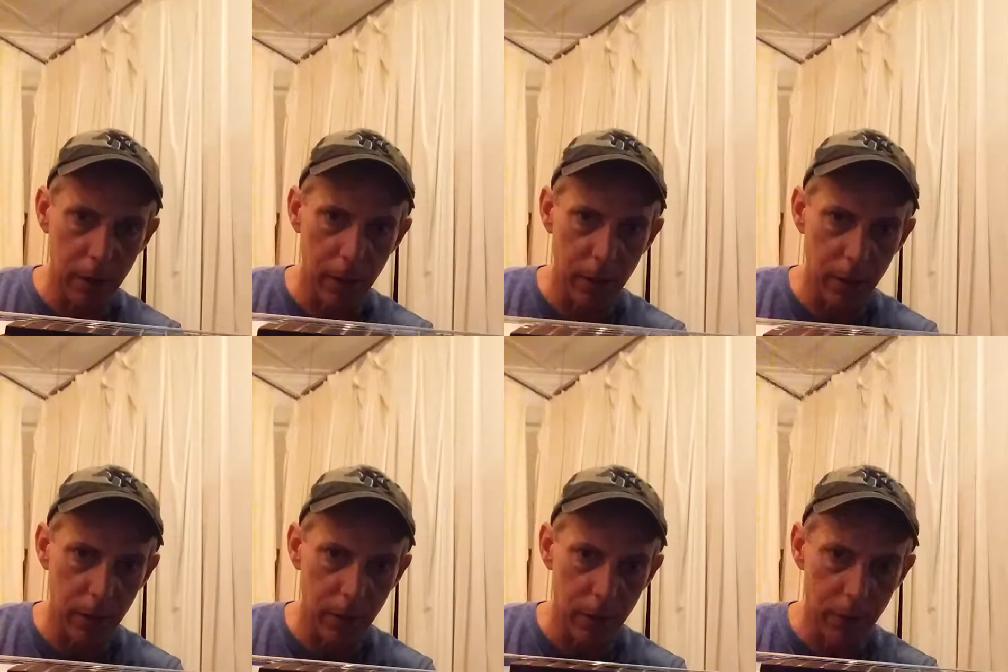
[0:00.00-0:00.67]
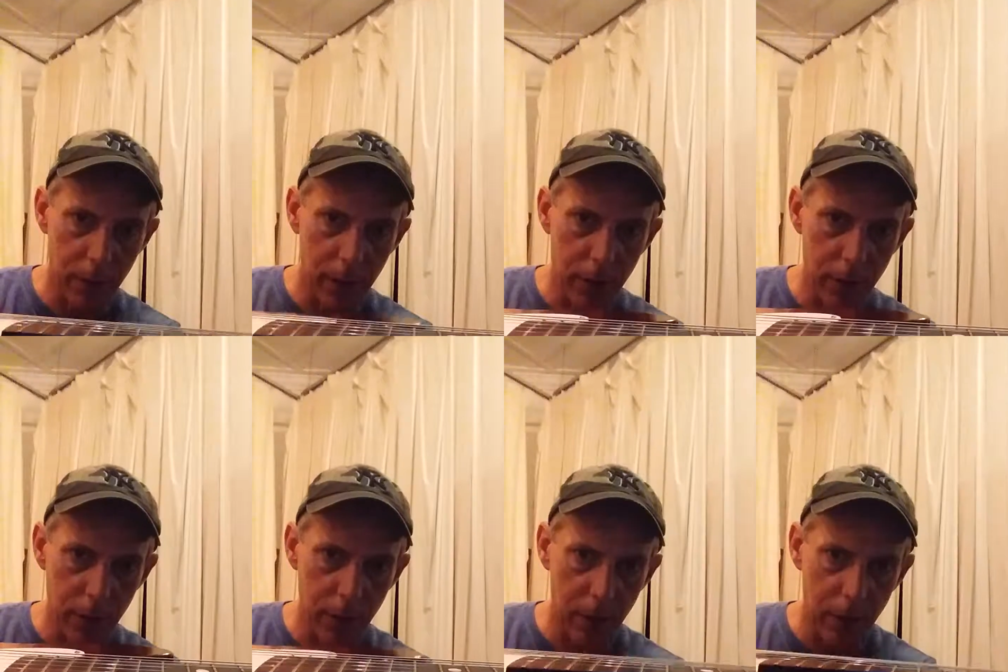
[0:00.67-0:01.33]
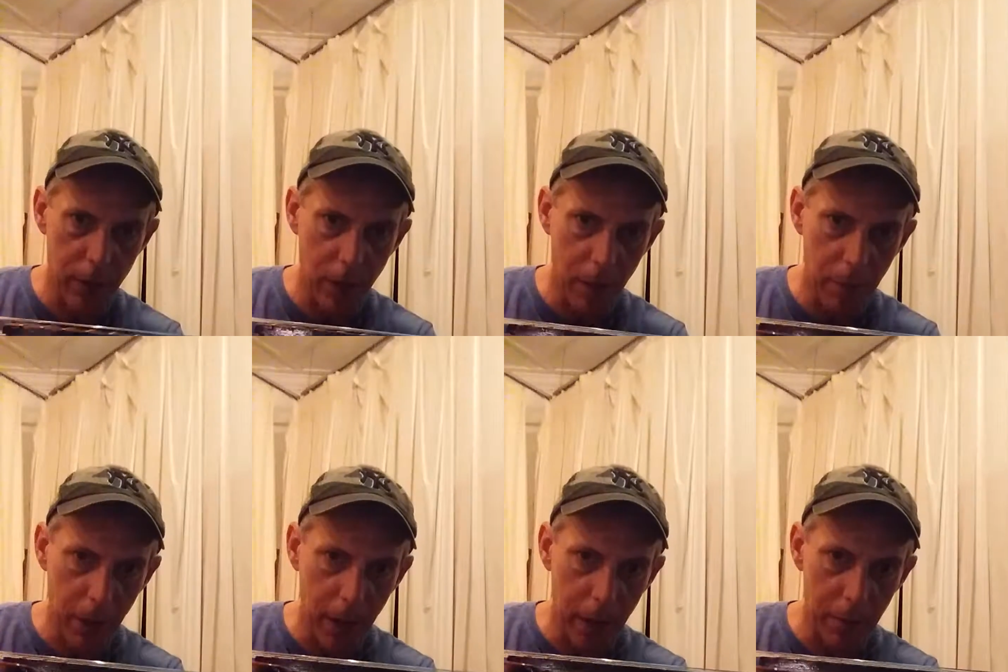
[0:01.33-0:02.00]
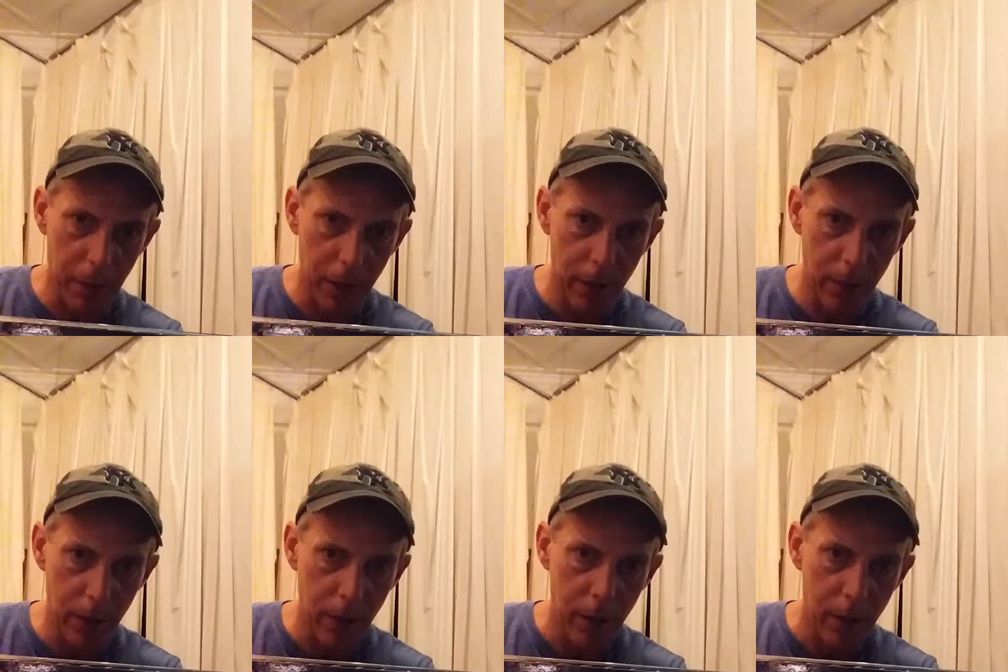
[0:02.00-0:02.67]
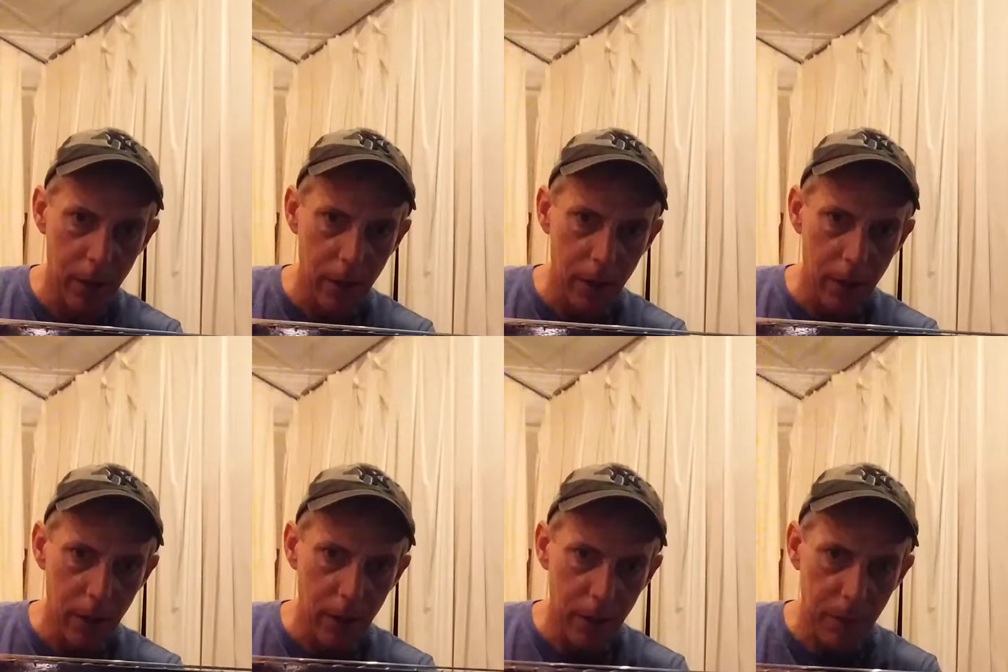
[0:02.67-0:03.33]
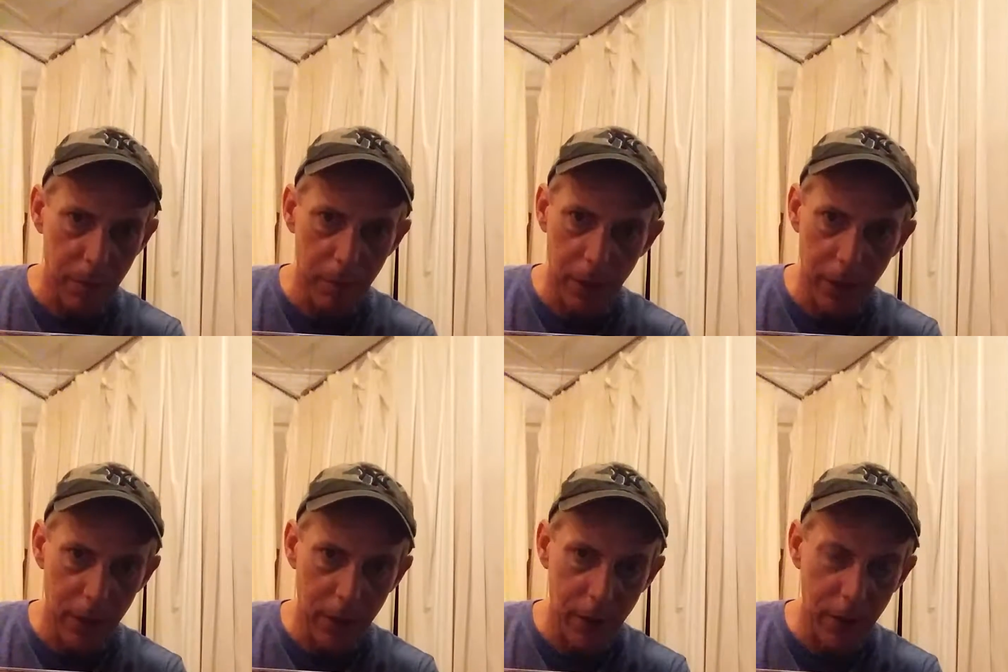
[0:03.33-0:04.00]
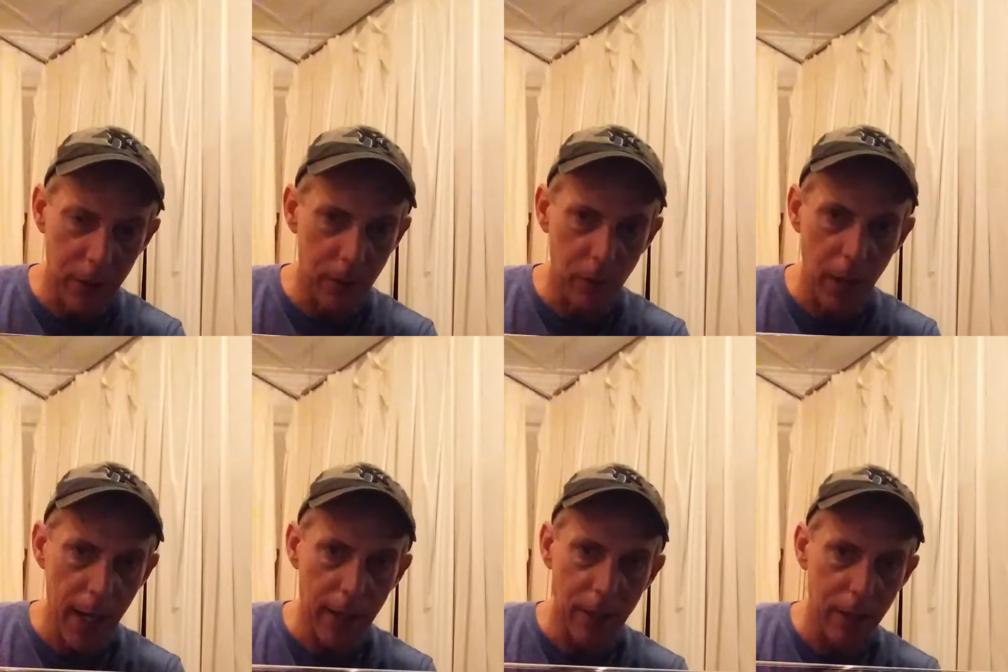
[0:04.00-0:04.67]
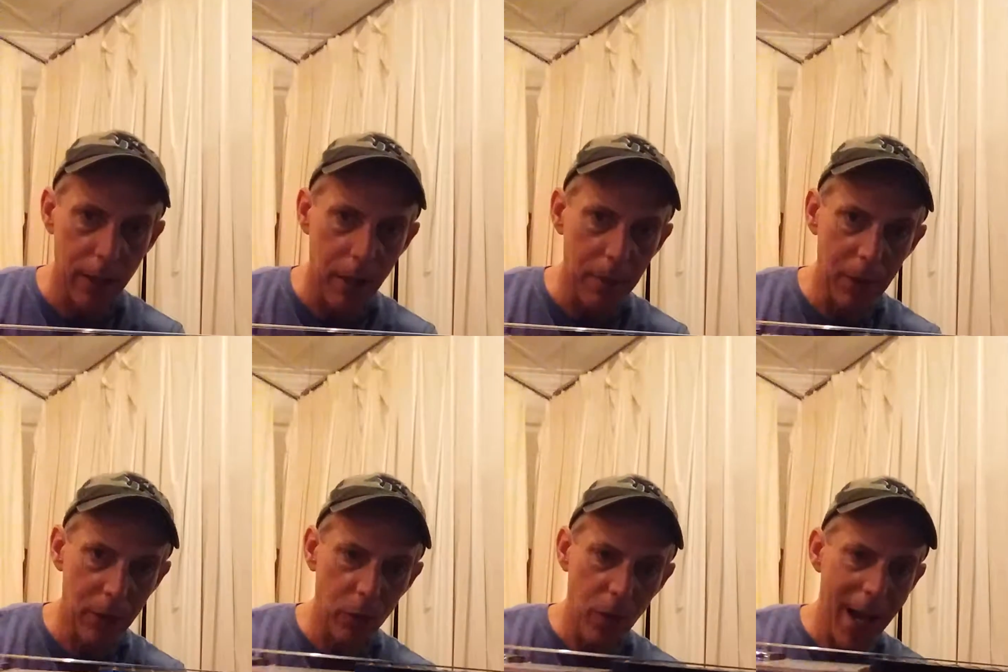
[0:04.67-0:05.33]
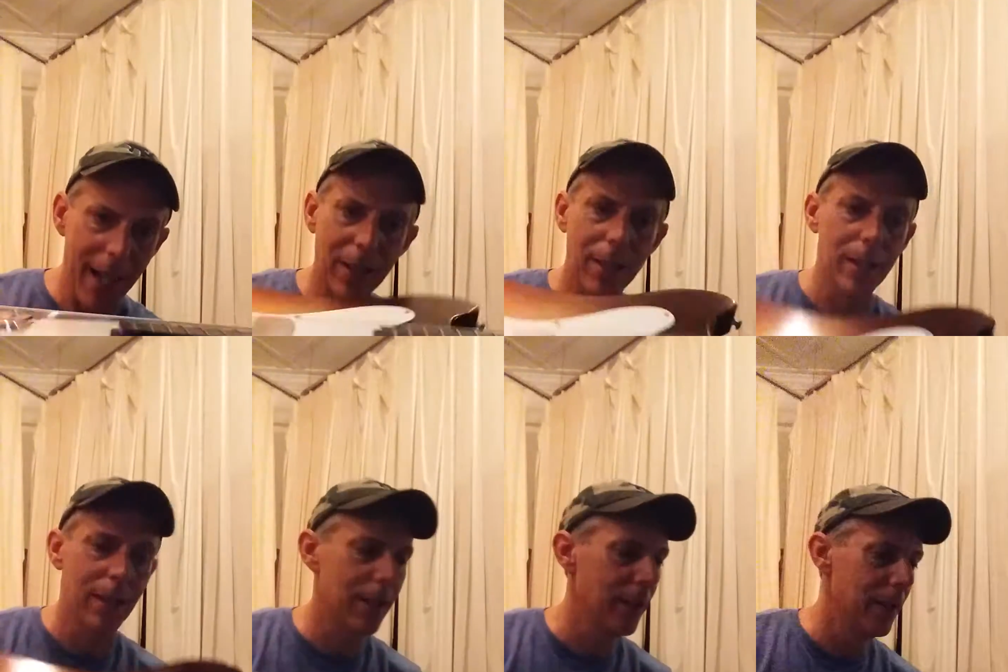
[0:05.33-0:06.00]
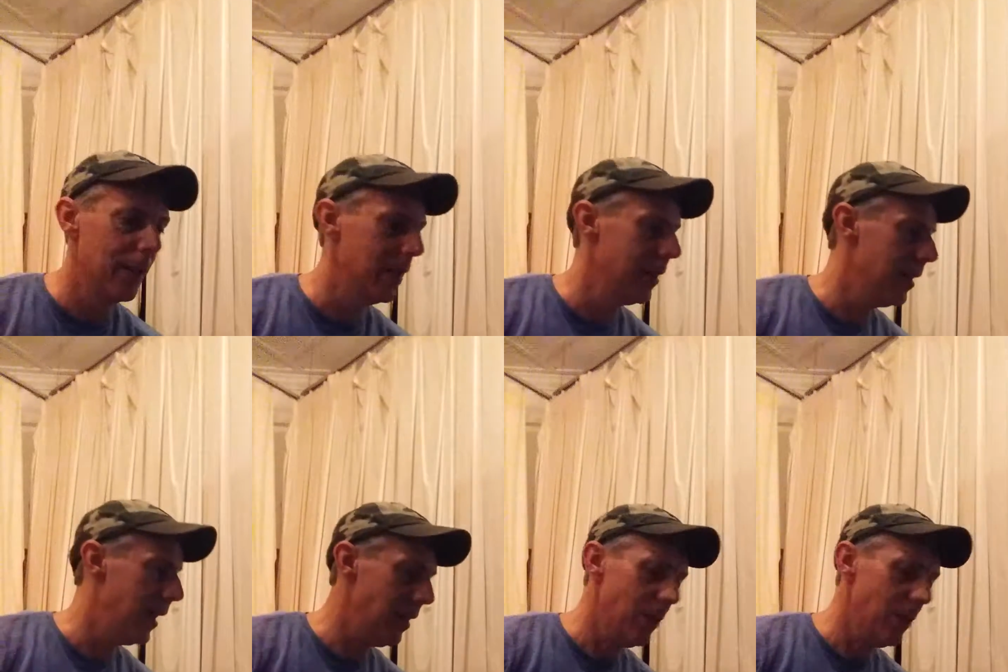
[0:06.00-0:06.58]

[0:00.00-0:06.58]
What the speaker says: it's not by any means, but it's great. I mean, it's great. I